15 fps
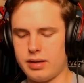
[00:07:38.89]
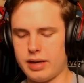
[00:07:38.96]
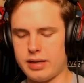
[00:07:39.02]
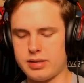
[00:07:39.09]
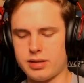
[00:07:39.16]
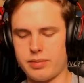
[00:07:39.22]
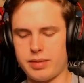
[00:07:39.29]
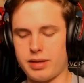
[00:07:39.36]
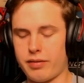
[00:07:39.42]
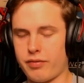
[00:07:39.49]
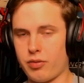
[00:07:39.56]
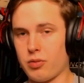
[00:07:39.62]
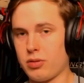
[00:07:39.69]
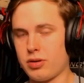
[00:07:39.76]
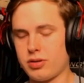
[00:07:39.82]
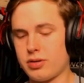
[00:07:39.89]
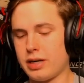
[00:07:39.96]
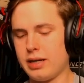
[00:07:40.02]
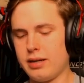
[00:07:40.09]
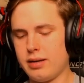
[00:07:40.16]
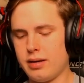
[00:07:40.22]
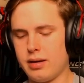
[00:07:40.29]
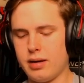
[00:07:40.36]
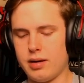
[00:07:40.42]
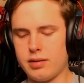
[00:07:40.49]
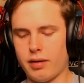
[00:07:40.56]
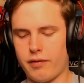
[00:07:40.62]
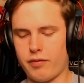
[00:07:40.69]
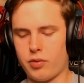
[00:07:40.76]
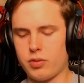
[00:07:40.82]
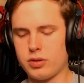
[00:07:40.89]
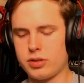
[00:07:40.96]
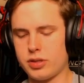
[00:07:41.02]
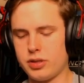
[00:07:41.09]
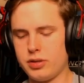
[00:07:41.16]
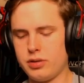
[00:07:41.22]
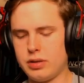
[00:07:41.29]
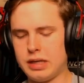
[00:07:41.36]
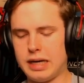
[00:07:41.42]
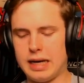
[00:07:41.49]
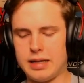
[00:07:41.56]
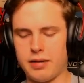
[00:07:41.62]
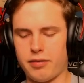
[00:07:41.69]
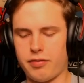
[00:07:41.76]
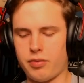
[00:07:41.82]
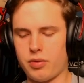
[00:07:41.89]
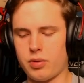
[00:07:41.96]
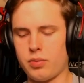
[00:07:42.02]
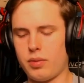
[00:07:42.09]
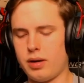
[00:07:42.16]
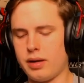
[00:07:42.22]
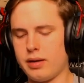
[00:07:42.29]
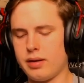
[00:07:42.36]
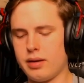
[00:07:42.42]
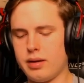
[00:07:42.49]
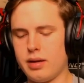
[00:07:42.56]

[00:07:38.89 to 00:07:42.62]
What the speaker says: It's going to be the 4-3, the 4-2, and the 4-1.